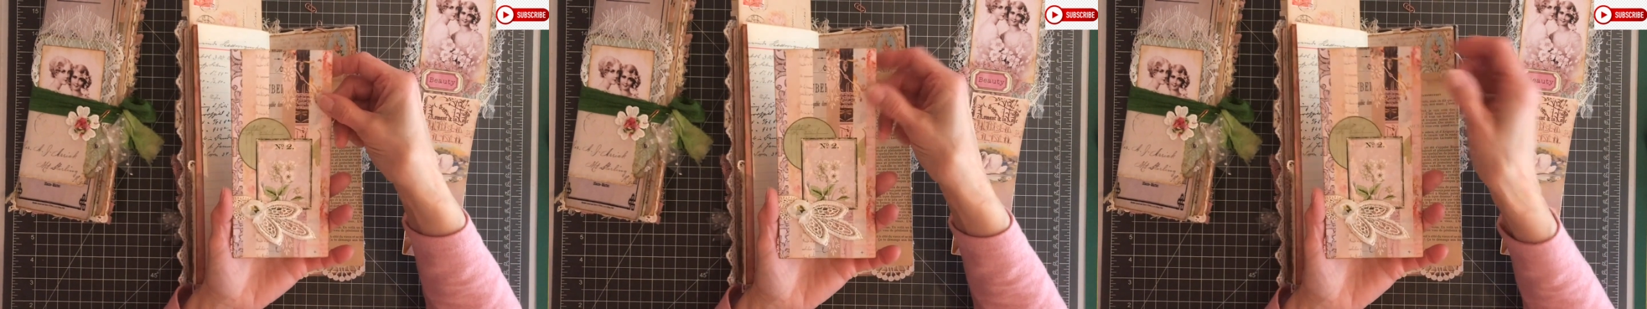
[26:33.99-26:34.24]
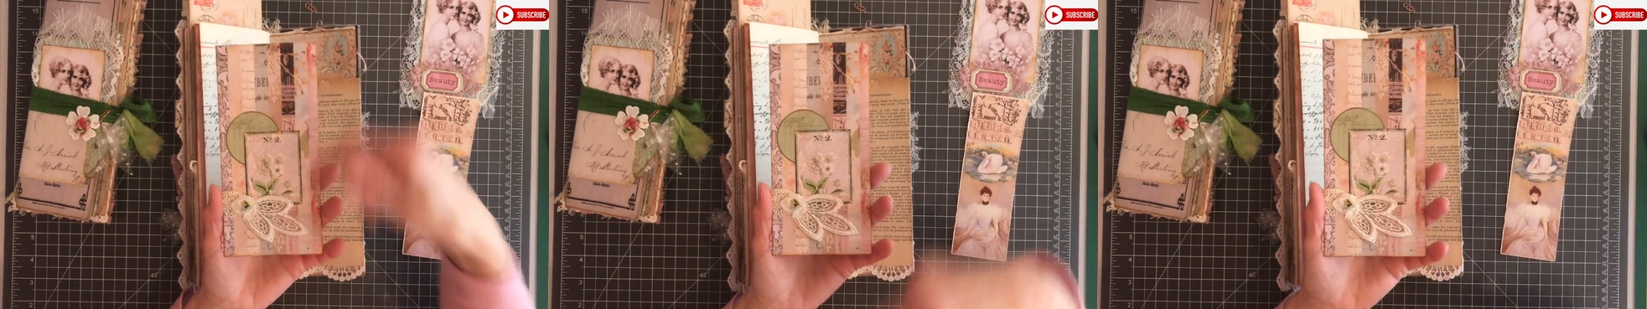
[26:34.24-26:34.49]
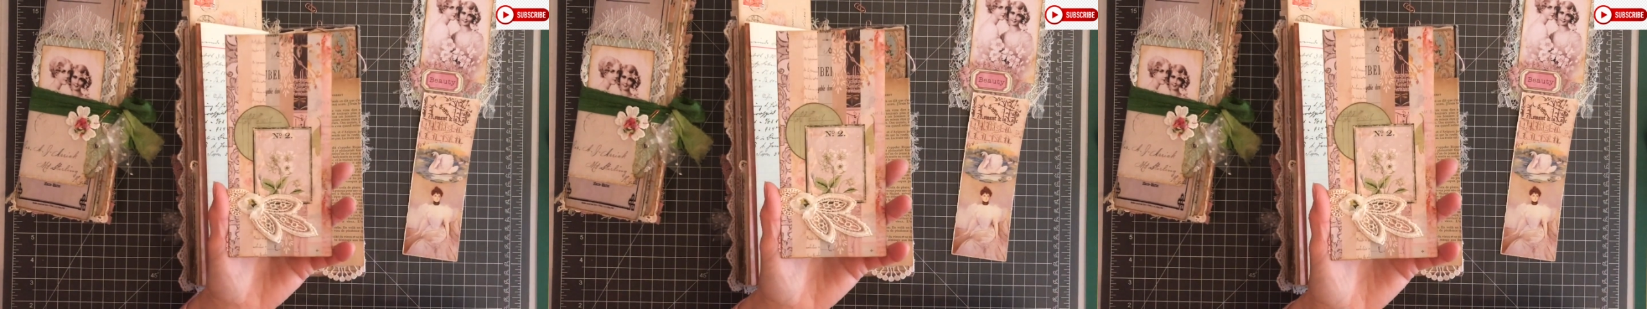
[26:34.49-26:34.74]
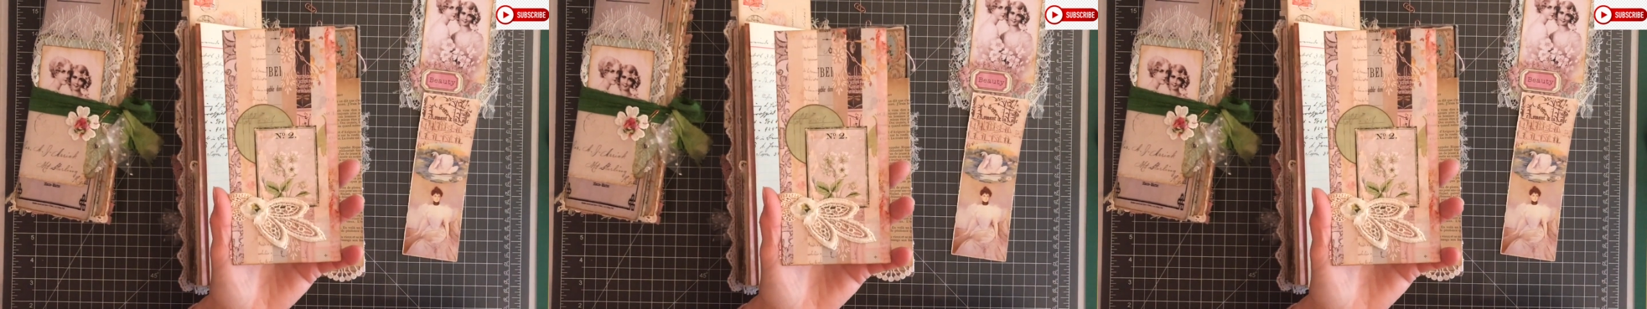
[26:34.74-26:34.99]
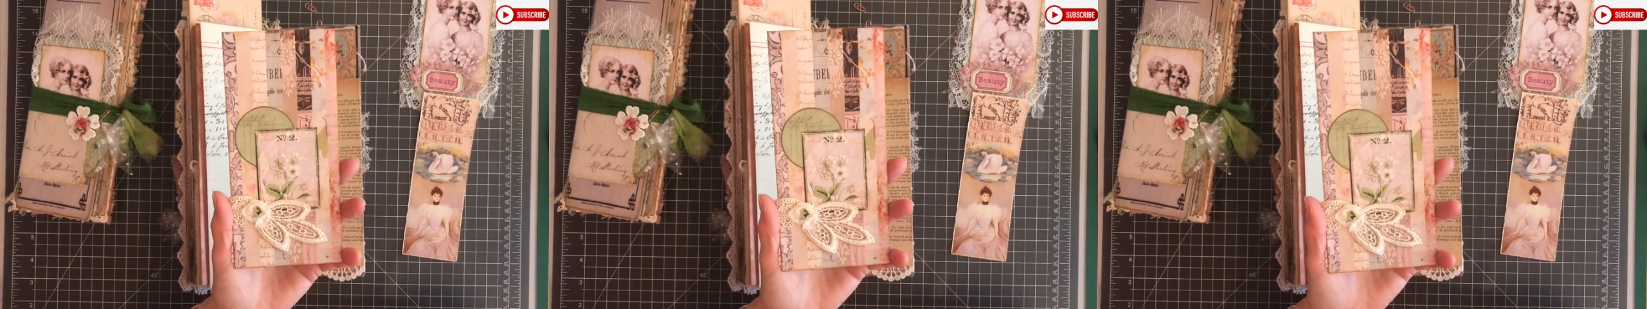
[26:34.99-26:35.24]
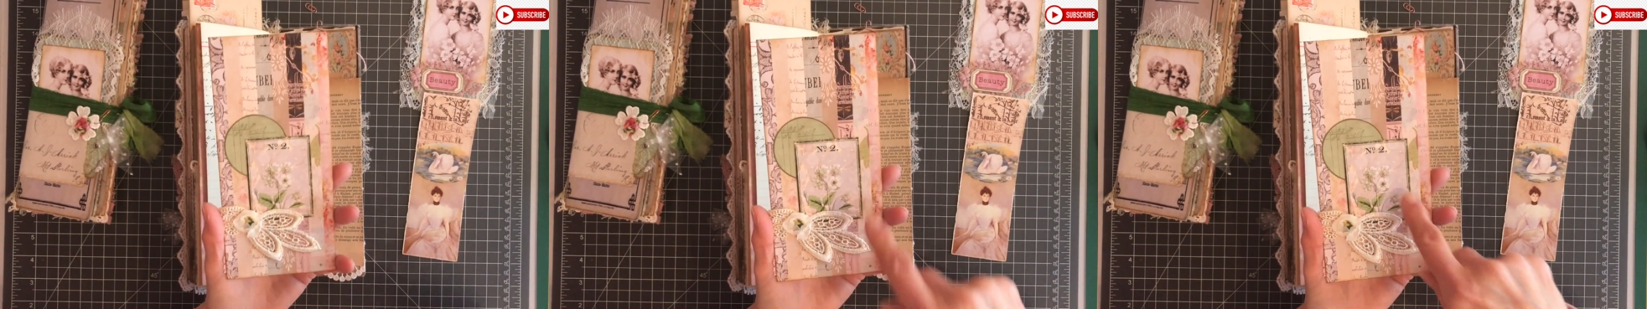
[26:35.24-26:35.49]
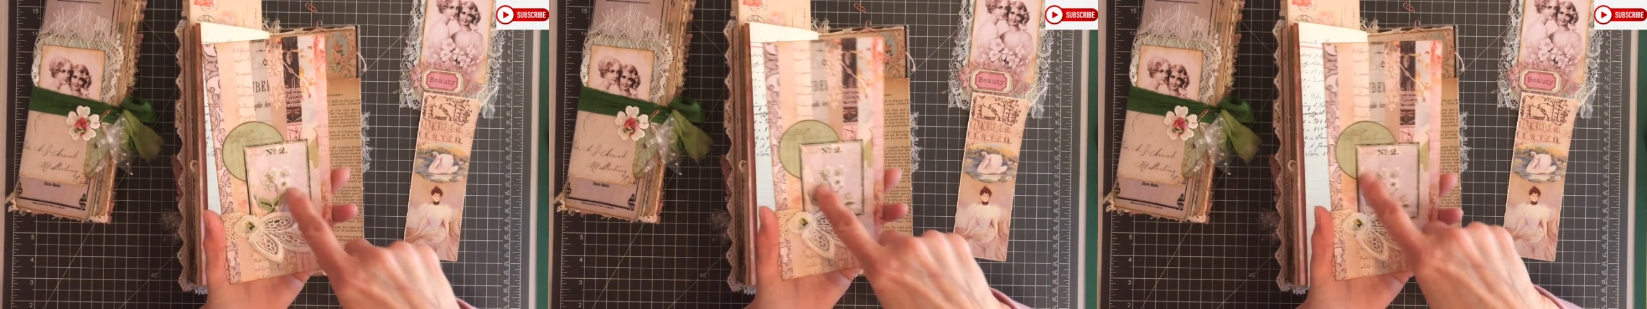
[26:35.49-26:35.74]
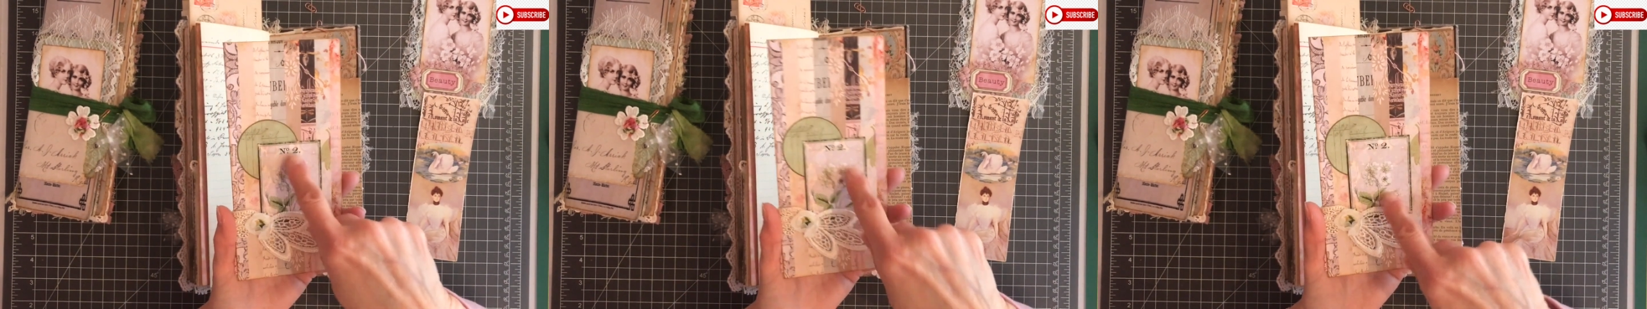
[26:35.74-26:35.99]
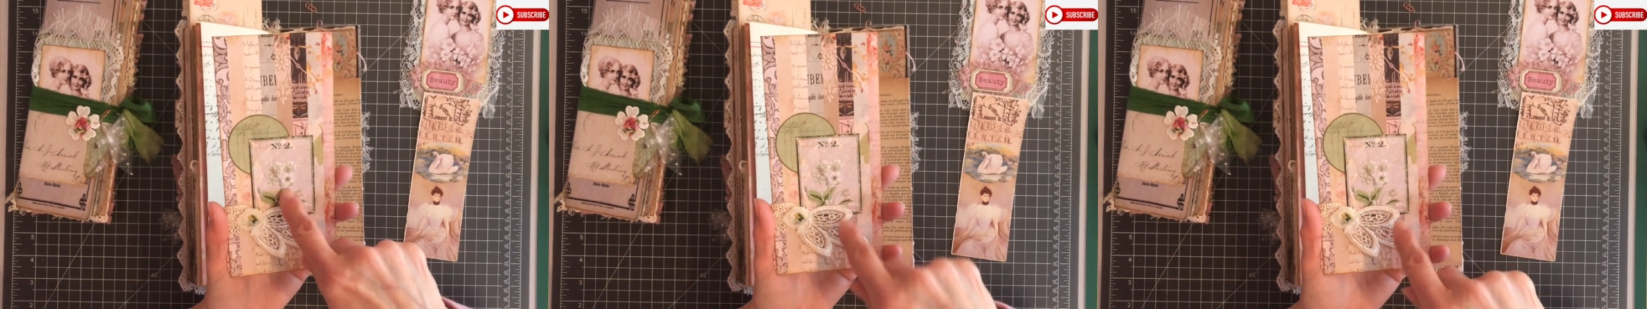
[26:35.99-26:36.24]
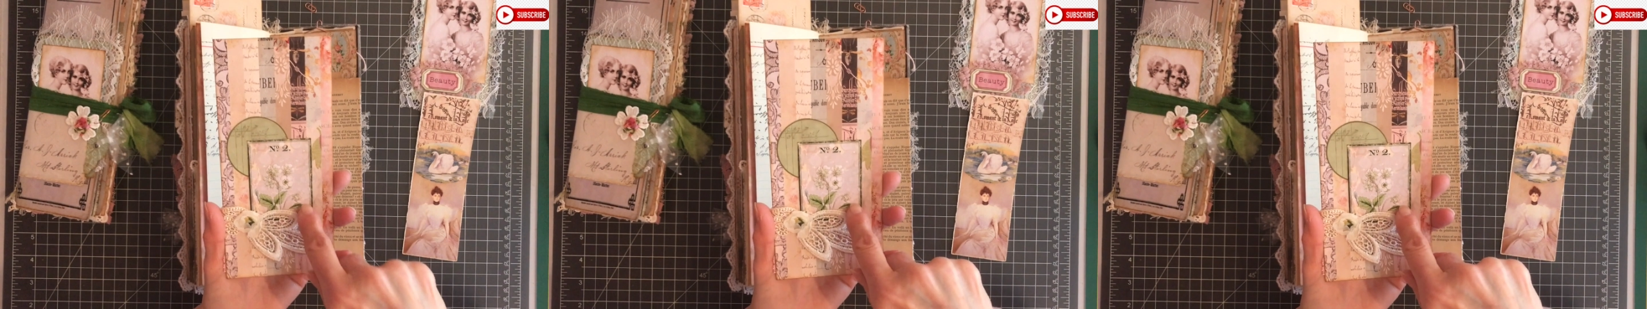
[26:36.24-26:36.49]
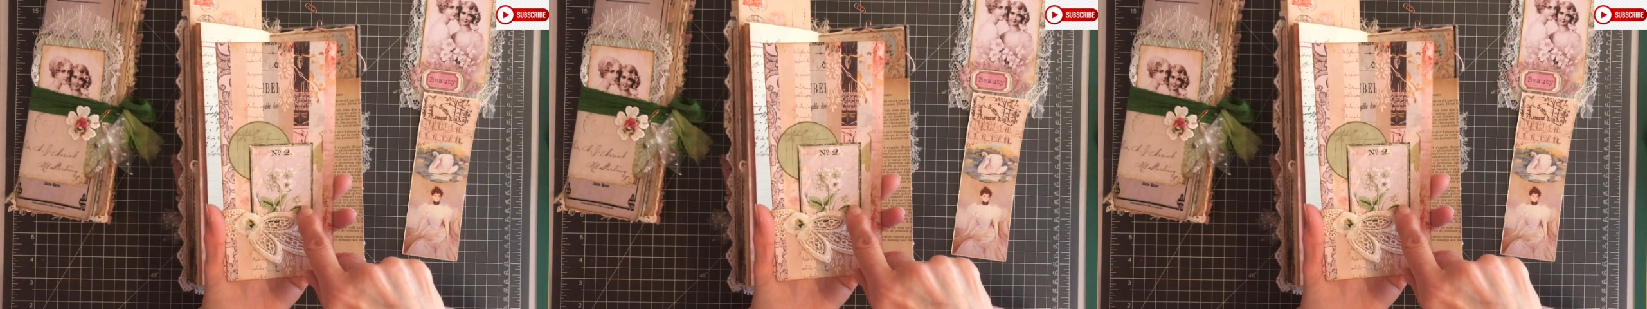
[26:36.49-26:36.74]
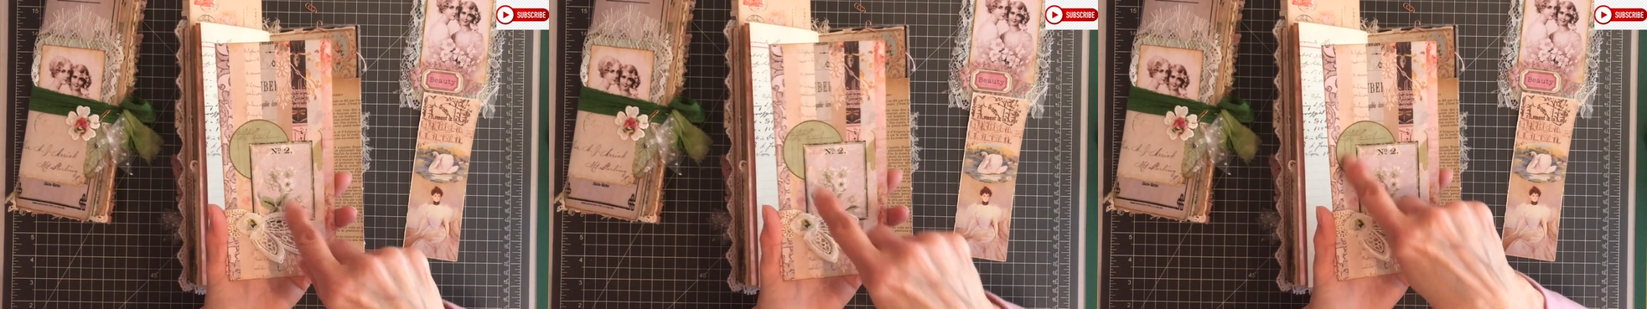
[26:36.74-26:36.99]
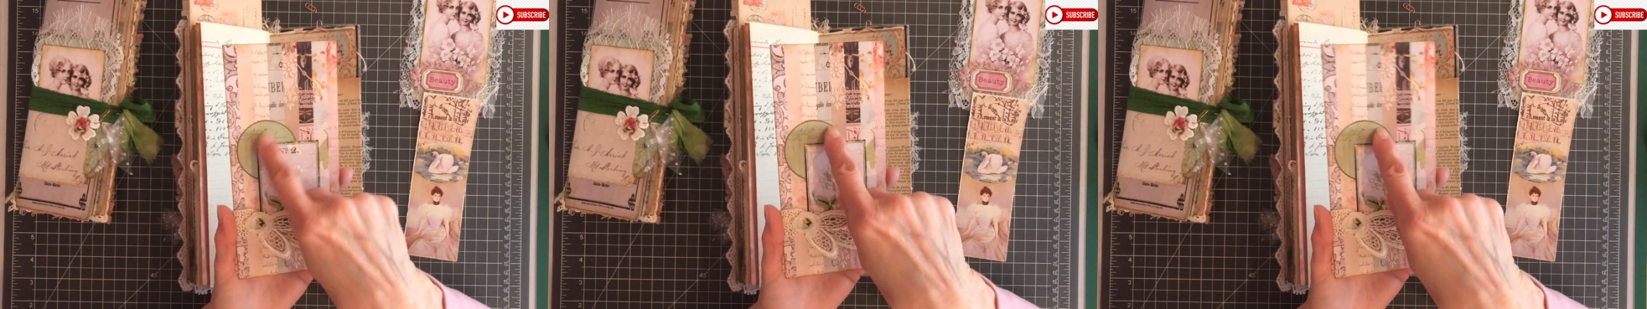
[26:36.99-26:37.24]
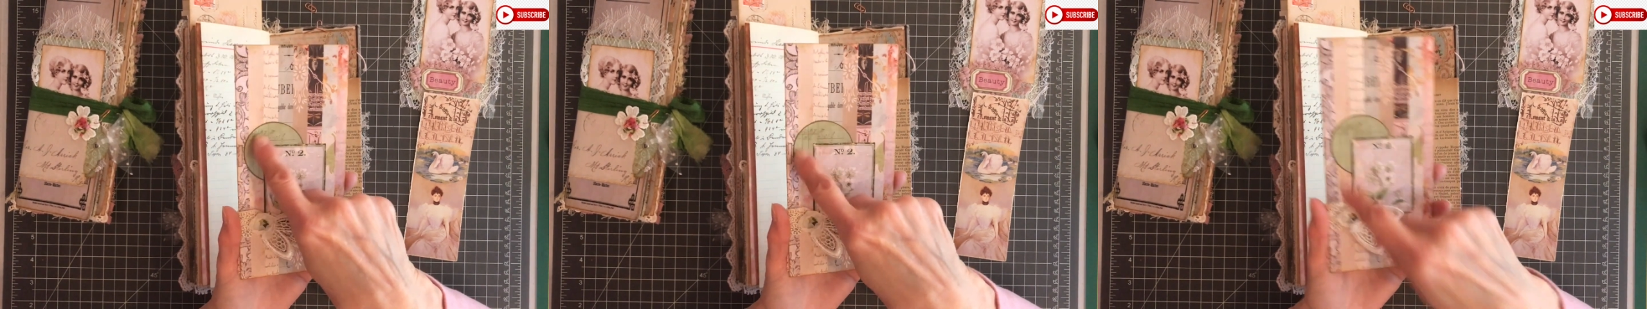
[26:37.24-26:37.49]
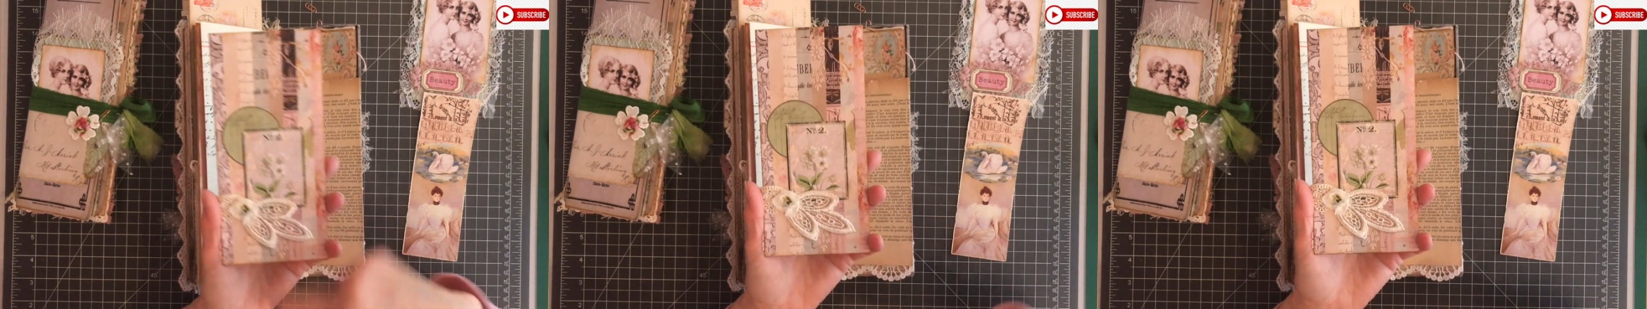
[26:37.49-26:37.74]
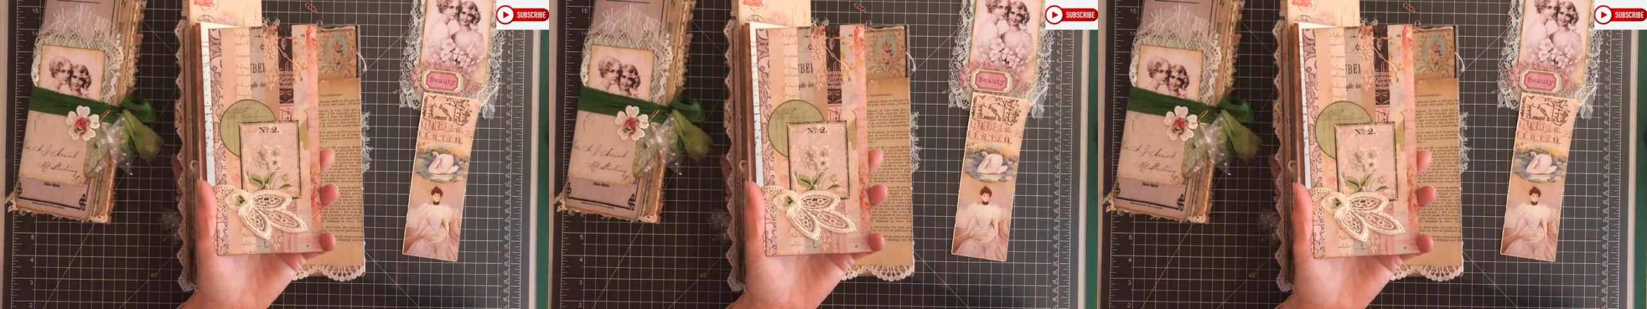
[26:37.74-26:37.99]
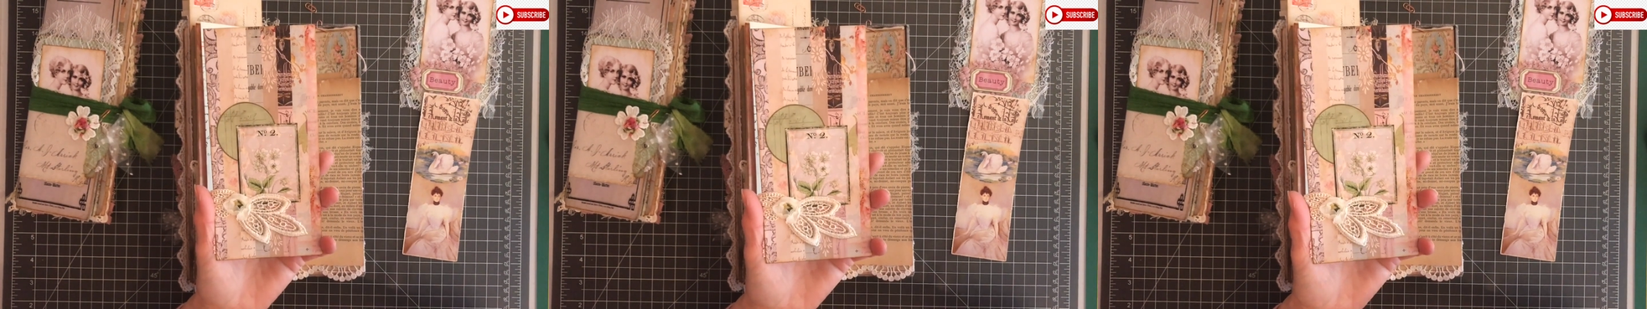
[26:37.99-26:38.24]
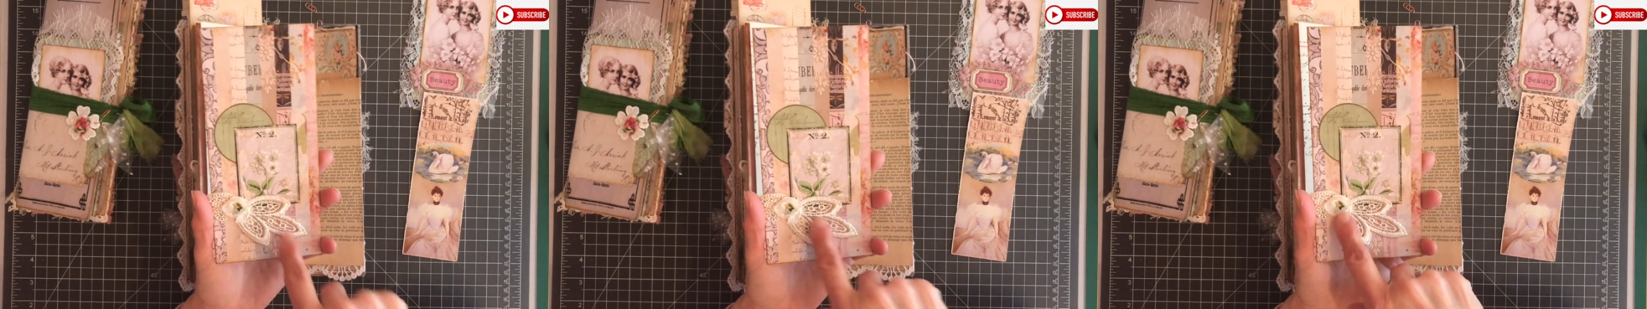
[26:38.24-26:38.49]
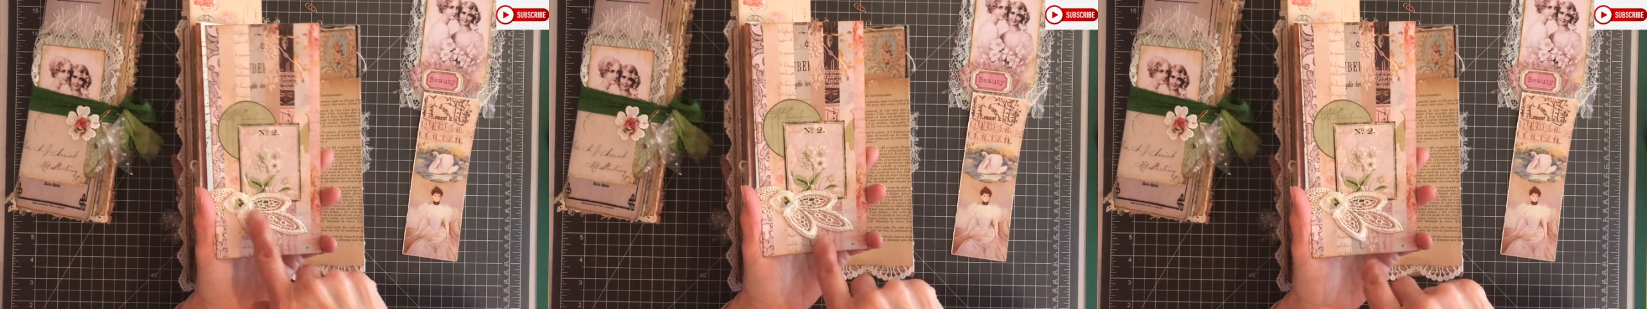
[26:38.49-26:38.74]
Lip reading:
Nobody's mouth can be seen.